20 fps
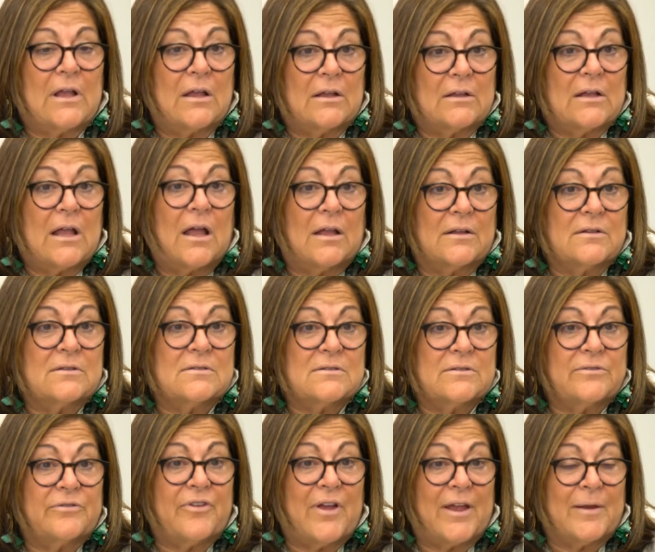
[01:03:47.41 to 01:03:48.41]
cottons
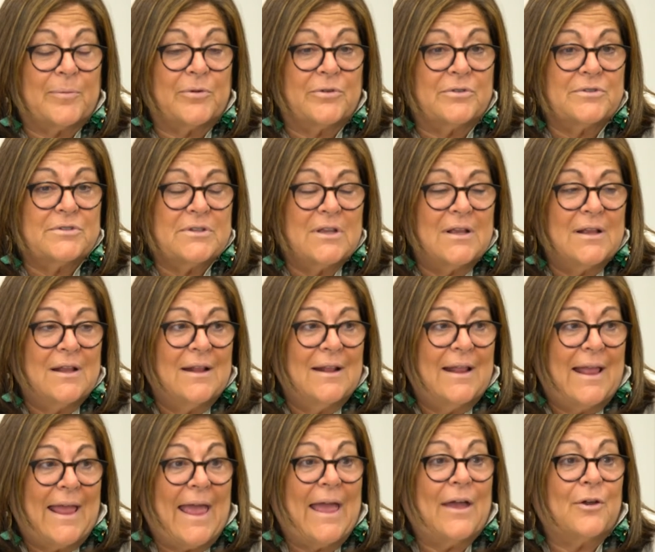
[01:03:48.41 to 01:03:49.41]
and fibers,
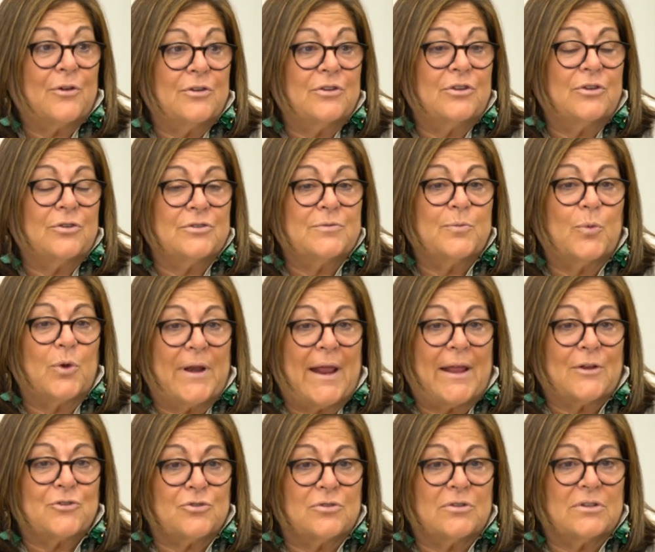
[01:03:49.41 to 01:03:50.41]
how to use more
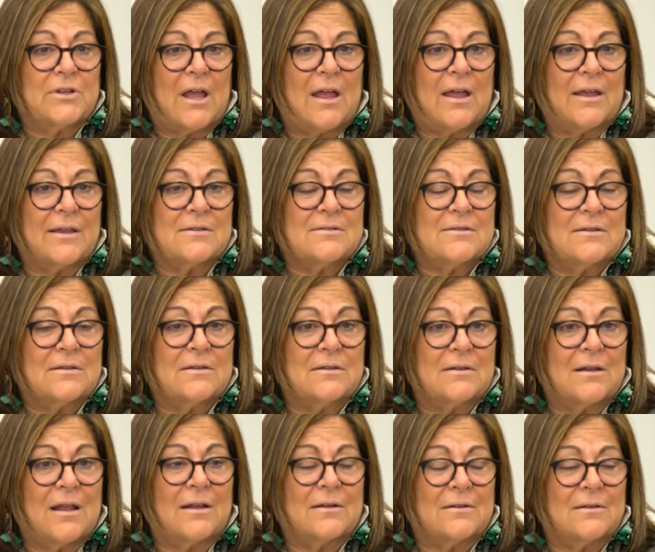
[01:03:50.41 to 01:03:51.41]
natural dyes and
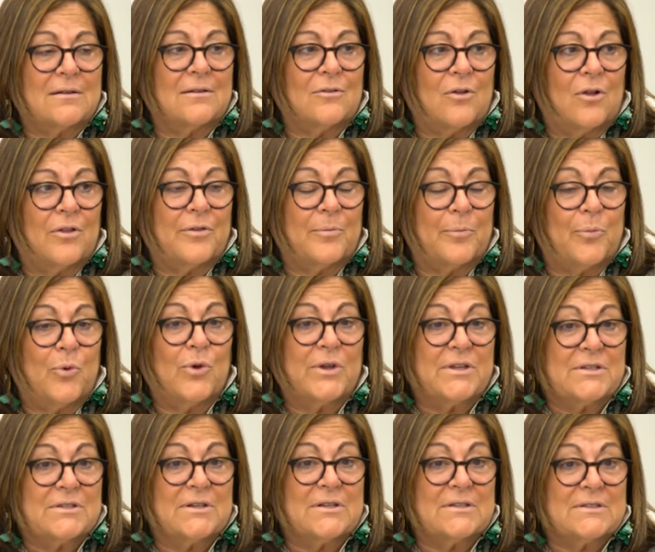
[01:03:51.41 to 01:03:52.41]
not all the
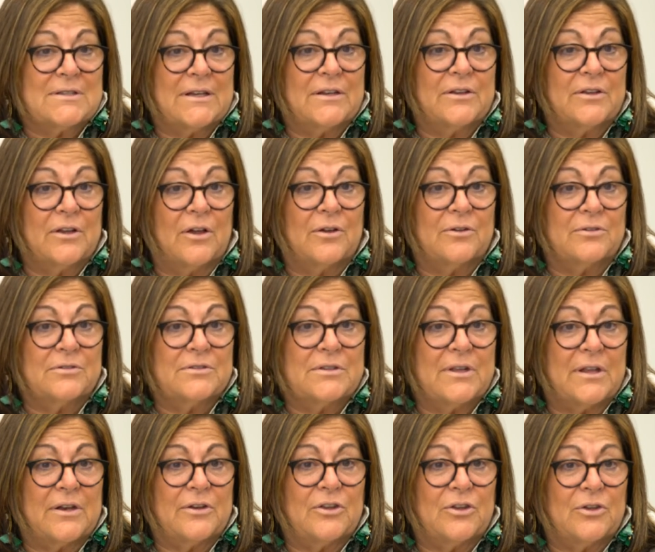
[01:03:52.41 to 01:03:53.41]
poisonous indigos
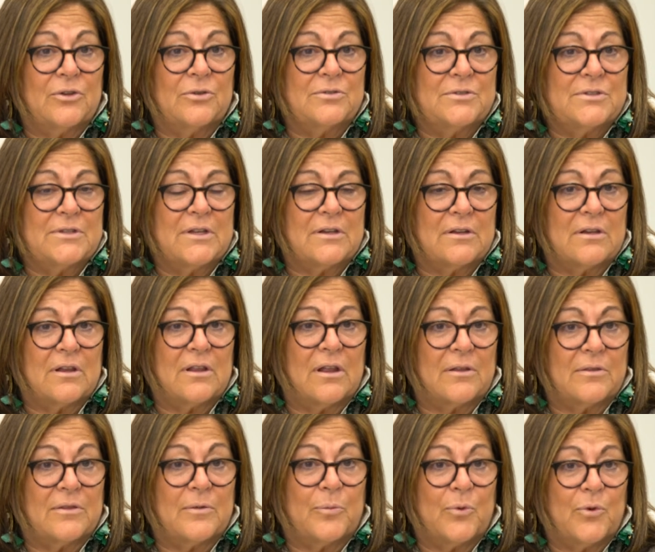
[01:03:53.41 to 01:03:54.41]
that are used and
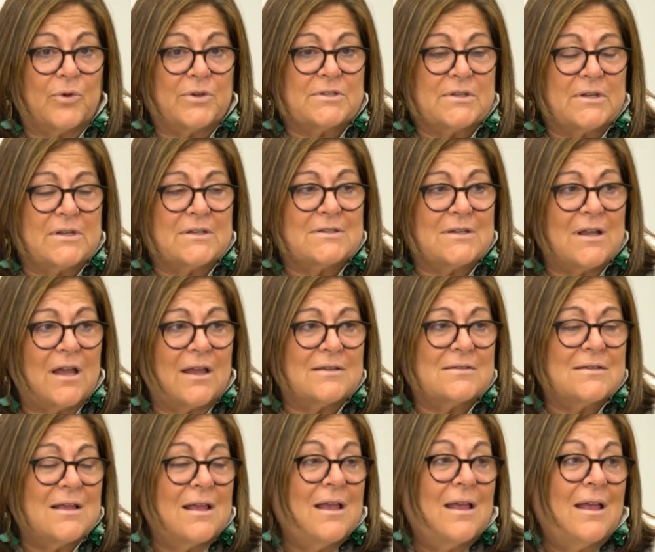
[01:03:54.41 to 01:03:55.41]
the poisonous dyes.
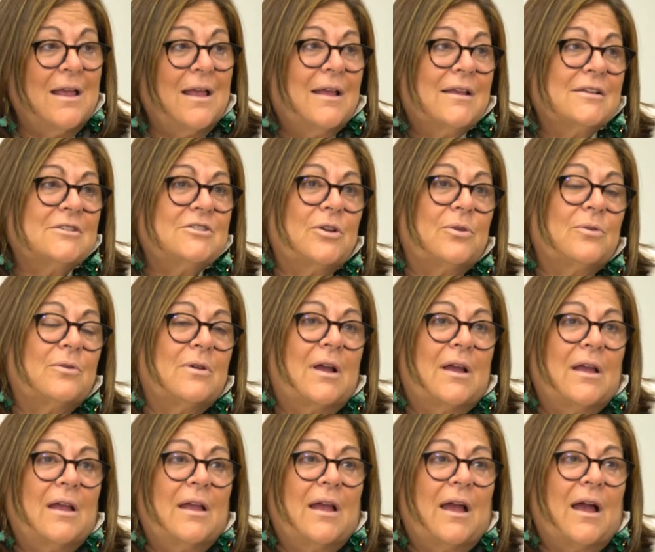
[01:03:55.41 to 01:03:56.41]
So
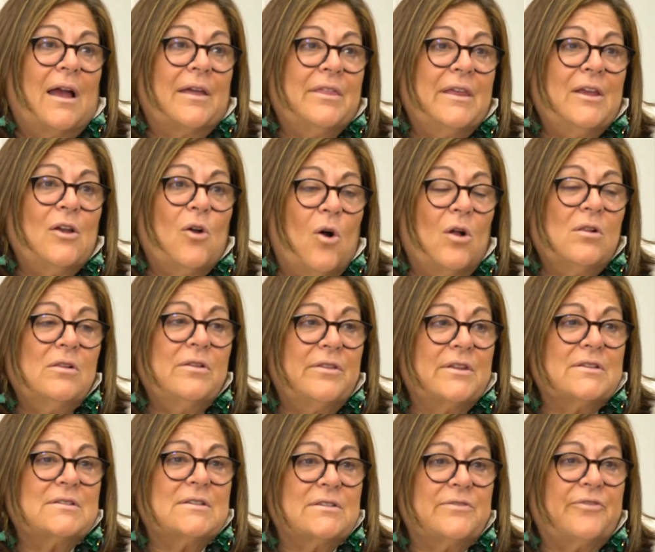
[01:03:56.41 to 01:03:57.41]
I think all of
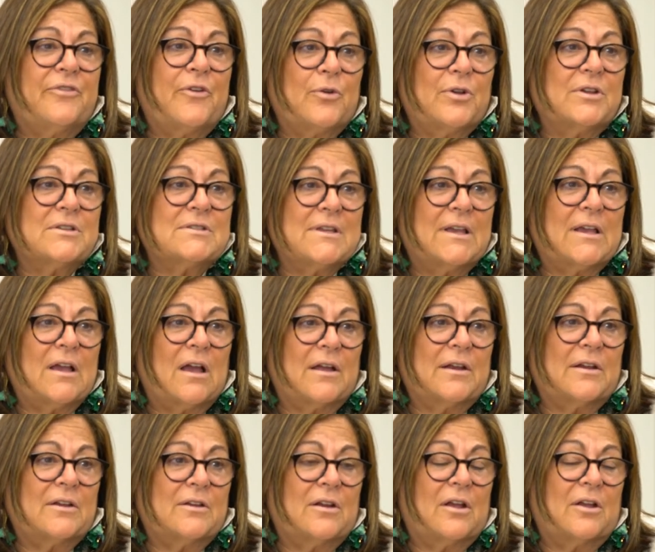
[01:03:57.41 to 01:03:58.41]
this is focusing on
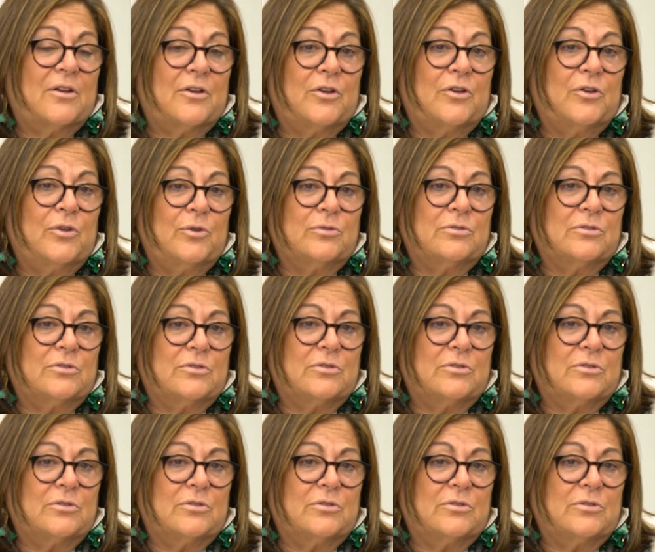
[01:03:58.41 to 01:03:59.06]
a new